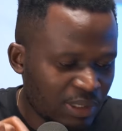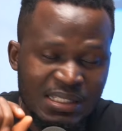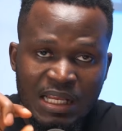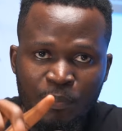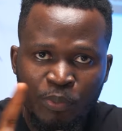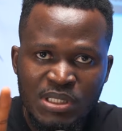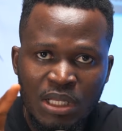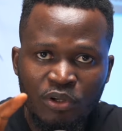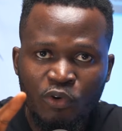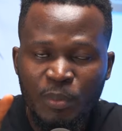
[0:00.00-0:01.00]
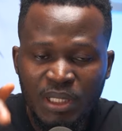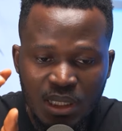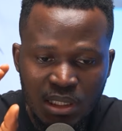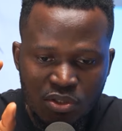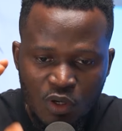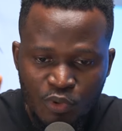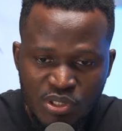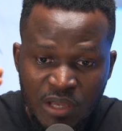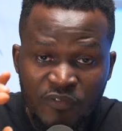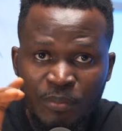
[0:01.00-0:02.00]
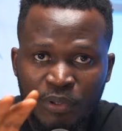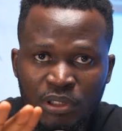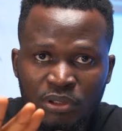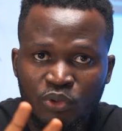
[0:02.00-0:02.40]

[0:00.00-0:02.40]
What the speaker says: That's an important document that almost everybody